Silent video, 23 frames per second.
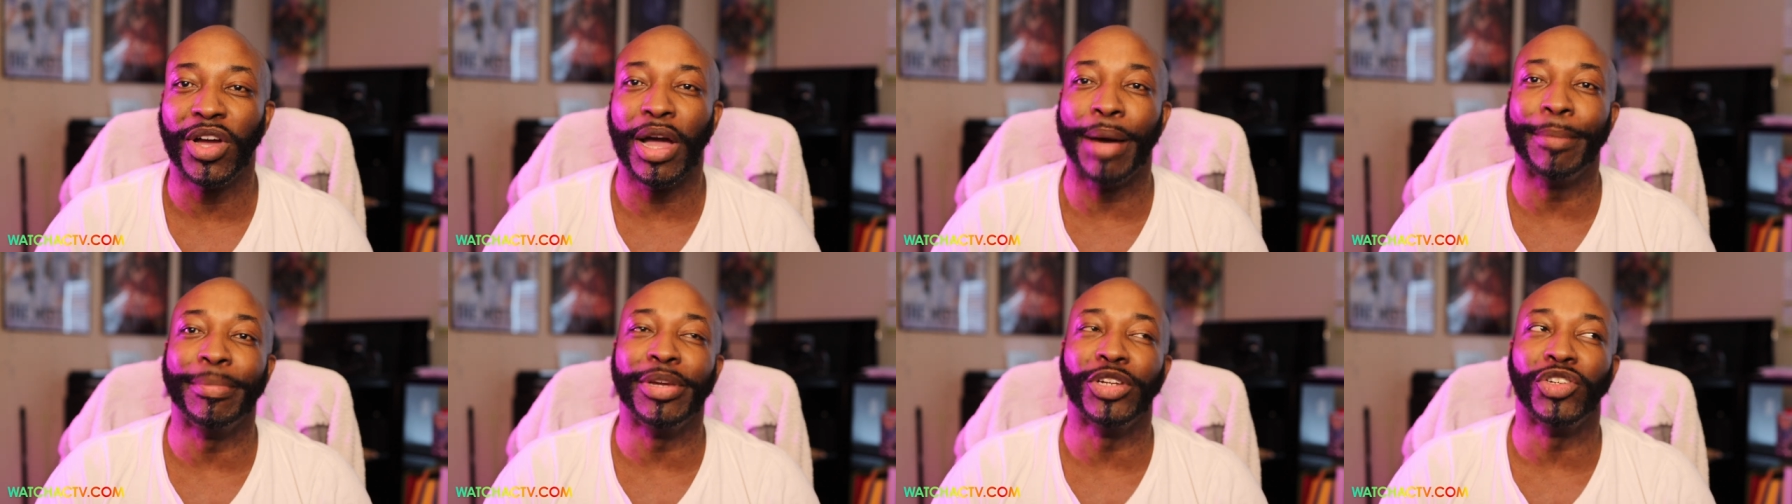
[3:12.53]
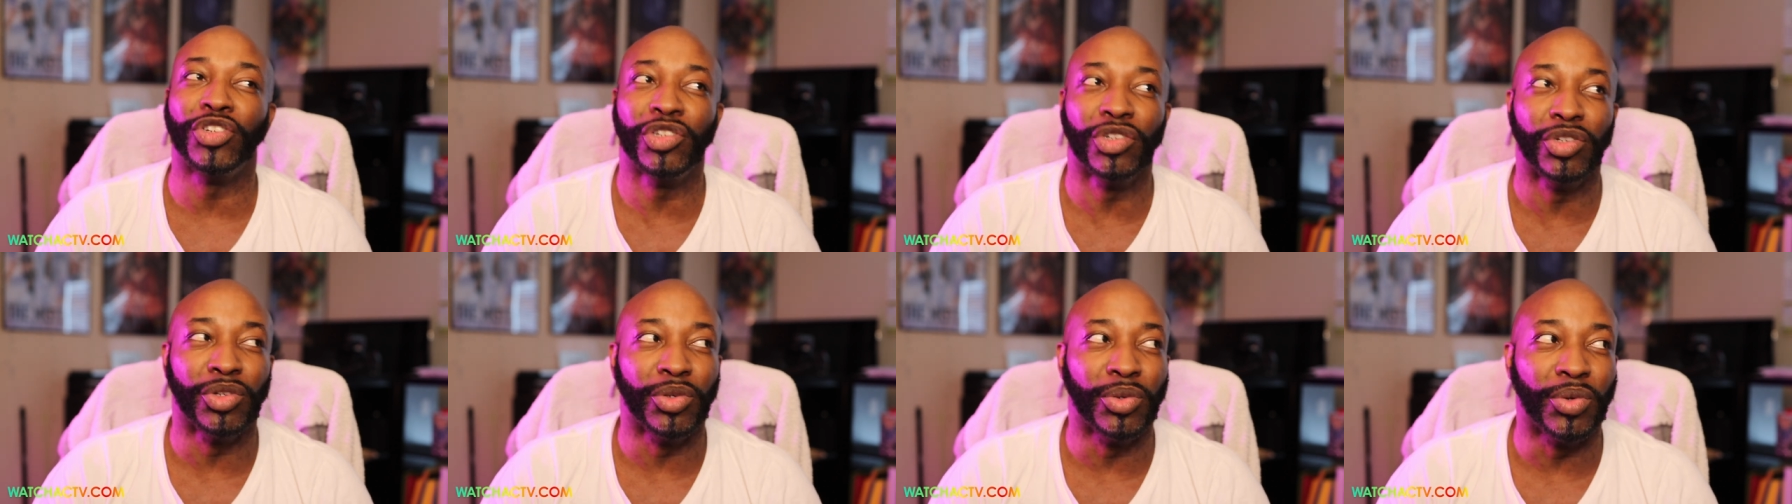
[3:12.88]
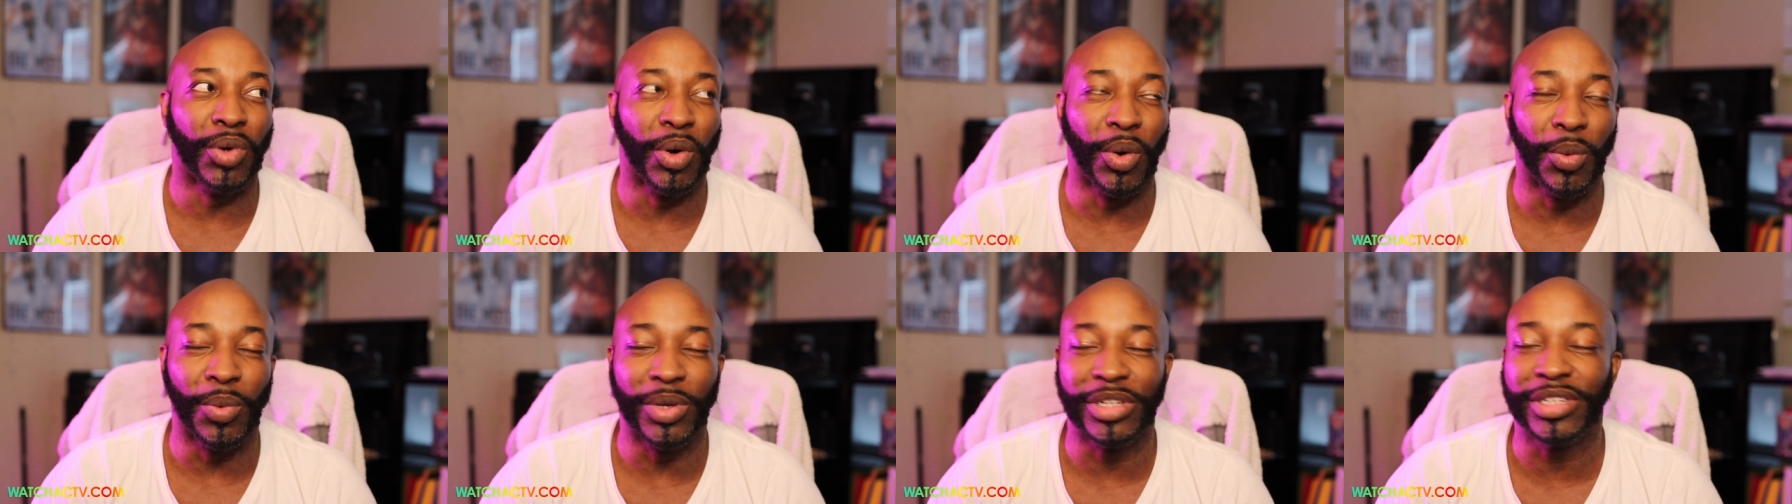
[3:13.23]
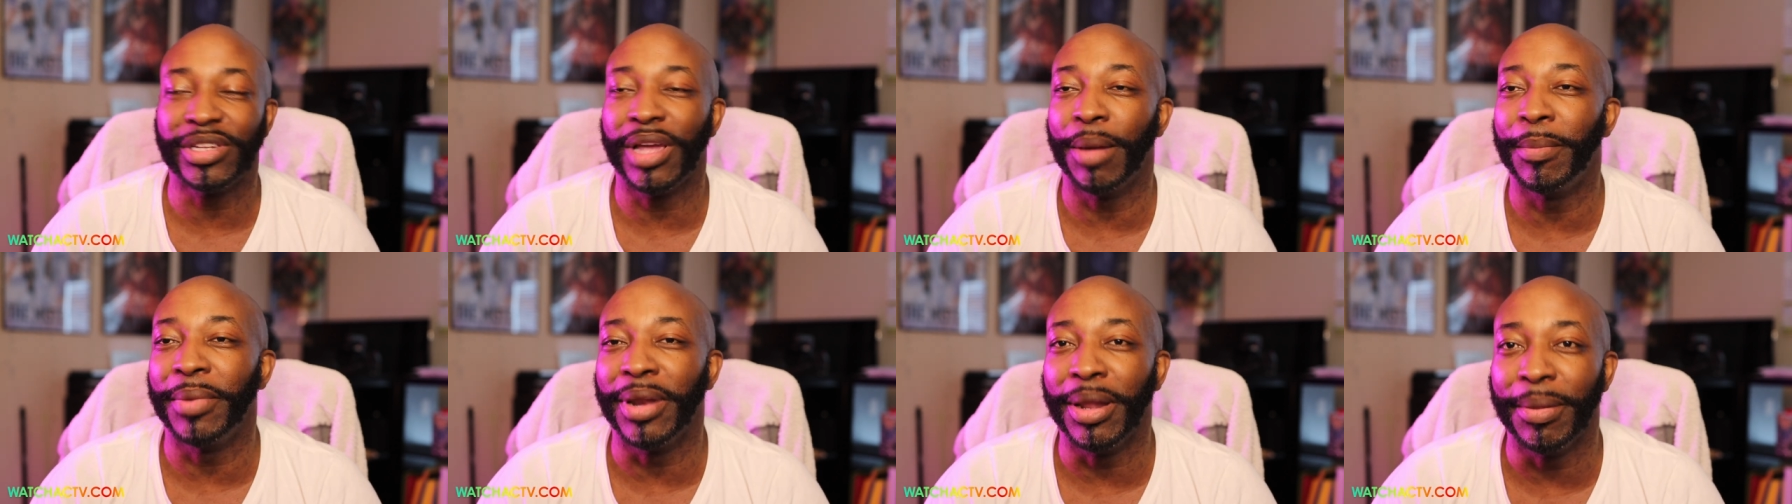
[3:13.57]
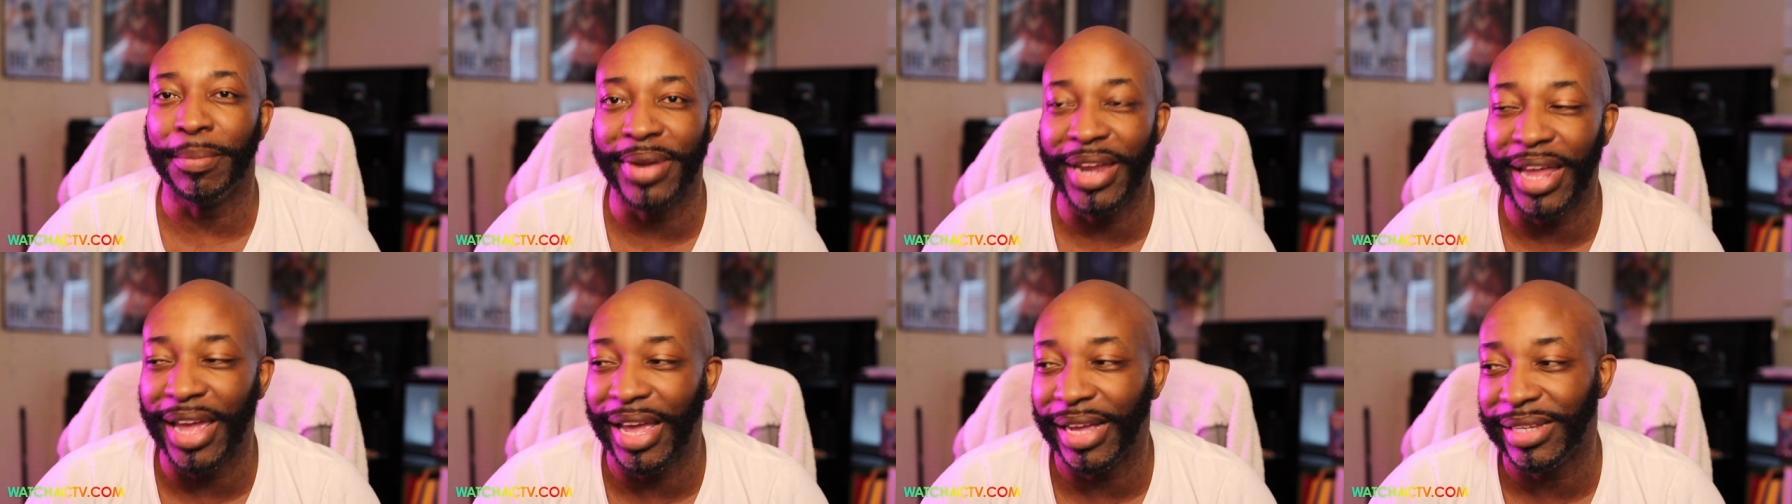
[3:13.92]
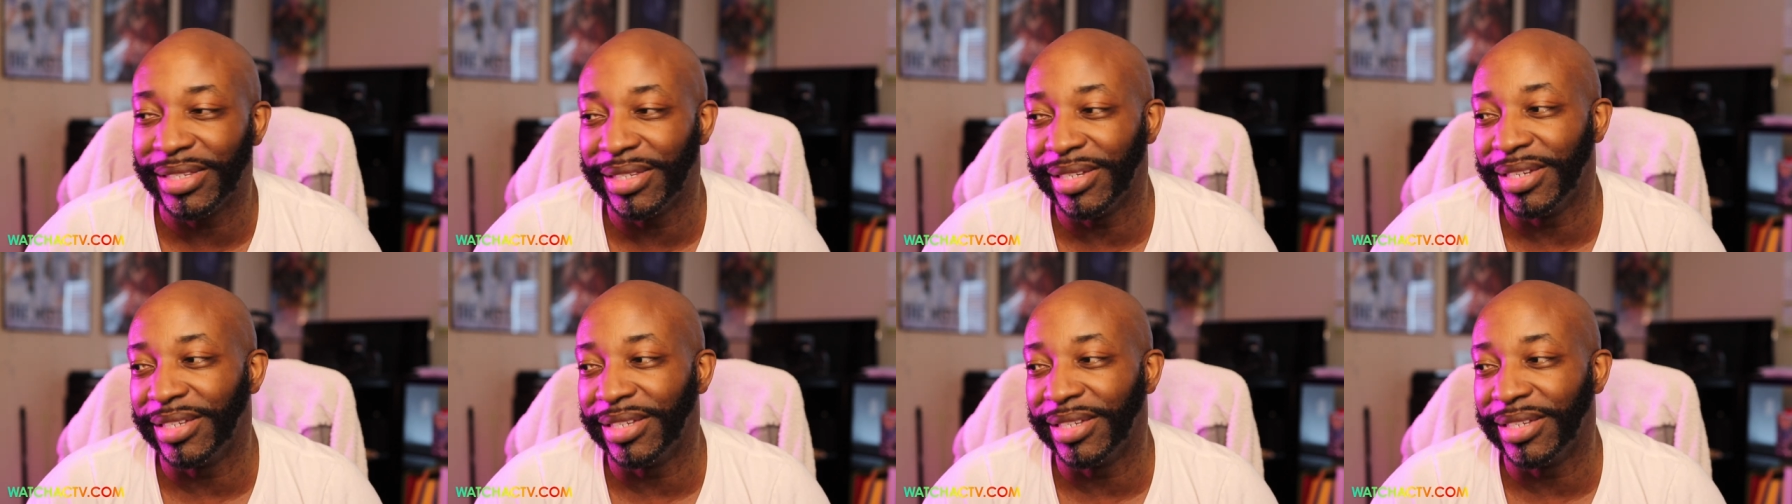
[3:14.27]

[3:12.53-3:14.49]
coming to or what's coming up next,